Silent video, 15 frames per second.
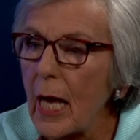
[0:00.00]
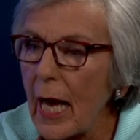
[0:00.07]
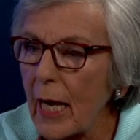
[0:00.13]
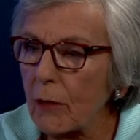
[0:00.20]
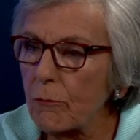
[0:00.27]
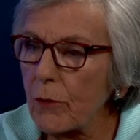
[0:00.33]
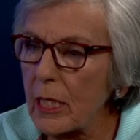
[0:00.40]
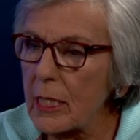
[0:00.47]

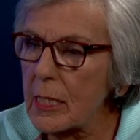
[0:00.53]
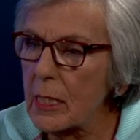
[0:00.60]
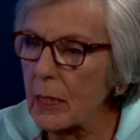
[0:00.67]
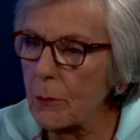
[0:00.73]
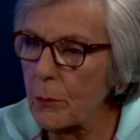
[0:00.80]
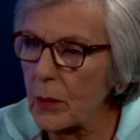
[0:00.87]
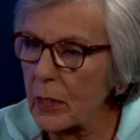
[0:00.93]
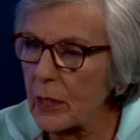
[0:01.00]
and
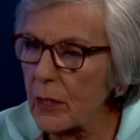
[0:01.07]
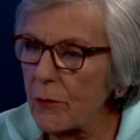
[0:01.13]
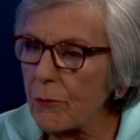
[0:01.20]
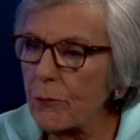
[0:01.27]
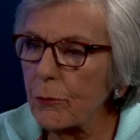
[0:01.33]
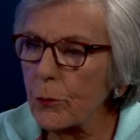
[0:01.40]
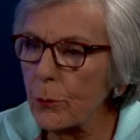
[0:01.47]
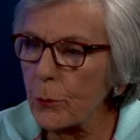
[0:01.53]
raising money
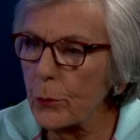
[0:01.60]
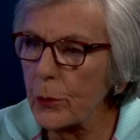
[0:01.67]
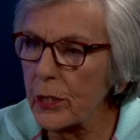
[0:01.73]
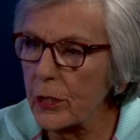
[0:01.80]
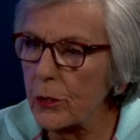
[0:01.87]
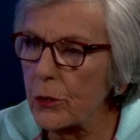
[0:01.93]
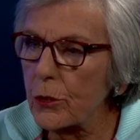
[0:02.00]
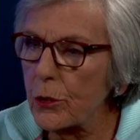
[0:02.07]
for
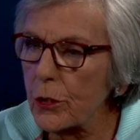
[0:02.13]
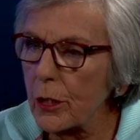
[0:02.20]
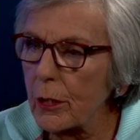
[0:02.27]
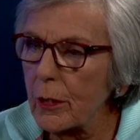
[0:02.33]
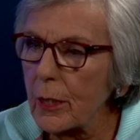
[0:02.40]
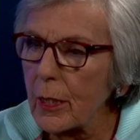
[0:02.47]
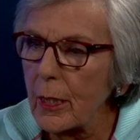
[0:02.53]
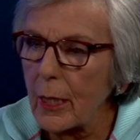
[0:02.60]
bridge,
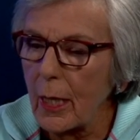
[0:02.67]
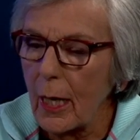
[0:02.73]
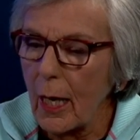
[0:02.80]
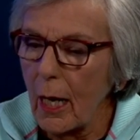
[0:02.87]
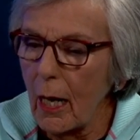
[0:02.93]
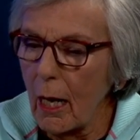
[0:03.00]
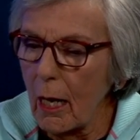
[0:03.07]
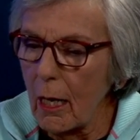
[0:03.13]

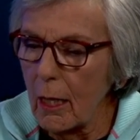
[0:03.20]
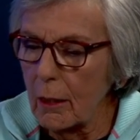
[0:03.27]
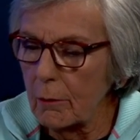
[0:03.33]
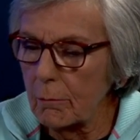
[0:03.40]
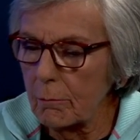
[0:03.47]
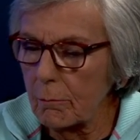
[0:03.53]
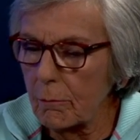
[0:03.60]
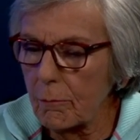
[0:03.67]
uh,
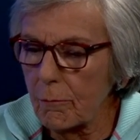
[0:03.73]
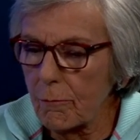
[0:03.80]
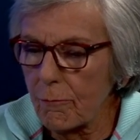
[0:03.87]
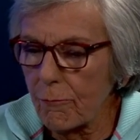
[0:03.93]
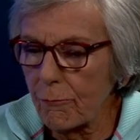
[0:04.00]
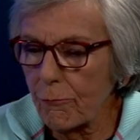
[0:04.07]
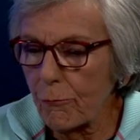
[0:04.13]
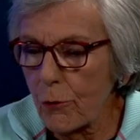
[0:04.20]

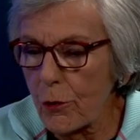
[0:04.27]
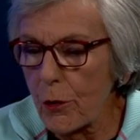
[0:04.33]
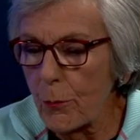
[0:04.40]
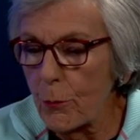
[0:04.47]
for the